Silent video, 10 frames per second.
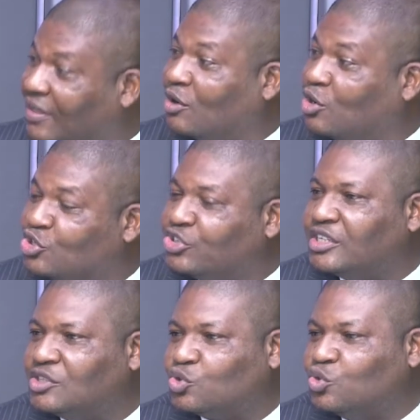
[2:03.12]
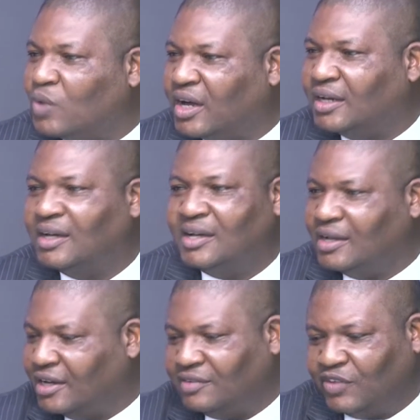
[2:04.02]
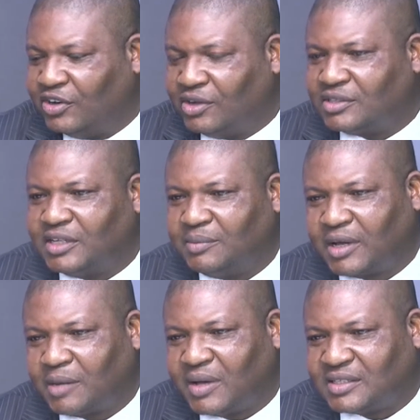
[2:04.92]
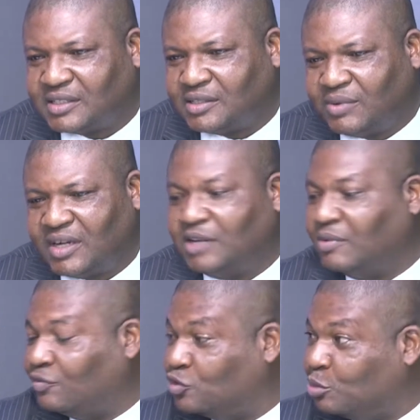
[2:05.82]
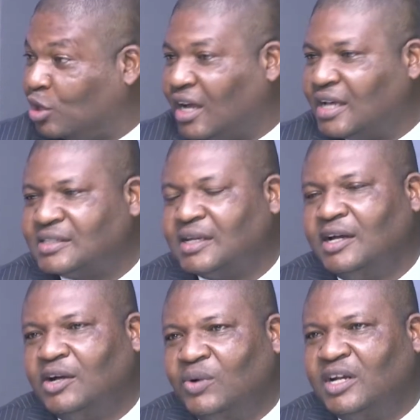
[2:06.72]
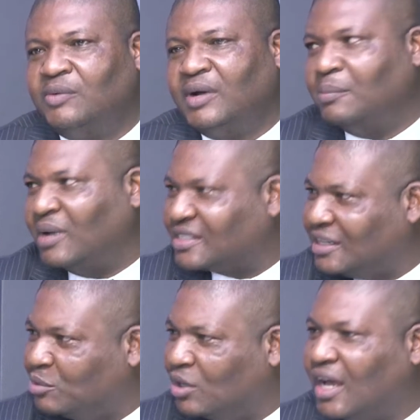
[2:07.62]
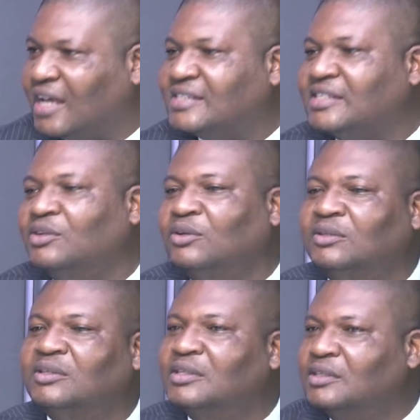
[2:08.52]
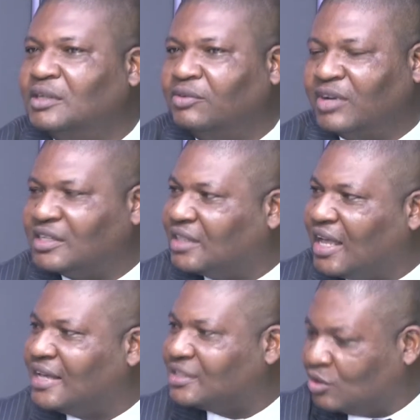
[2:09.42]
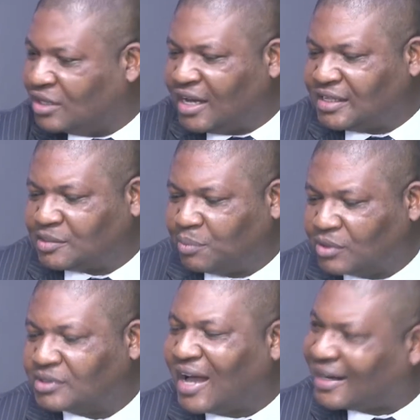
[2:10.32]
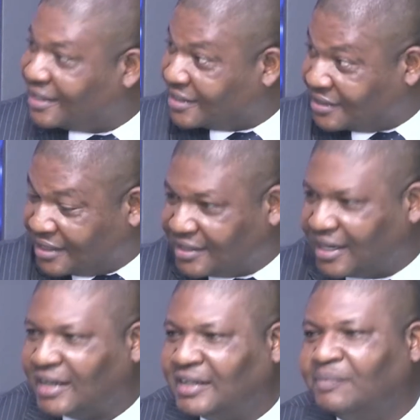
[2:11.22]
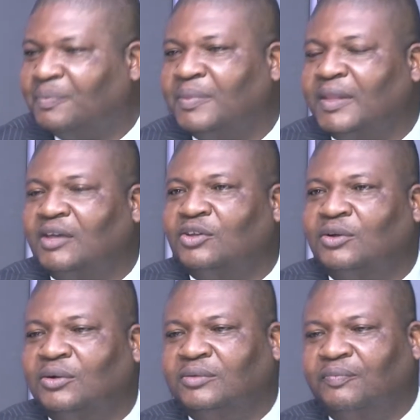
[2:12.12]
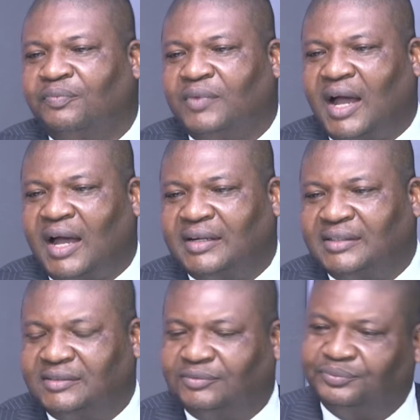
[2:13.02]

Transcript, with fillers: the country so well in various um, capacity, whether they were footballers, whether yeah. they were basketballers, you know, wrestlers, other athletes, sports, athletes generally, yeah. you know. And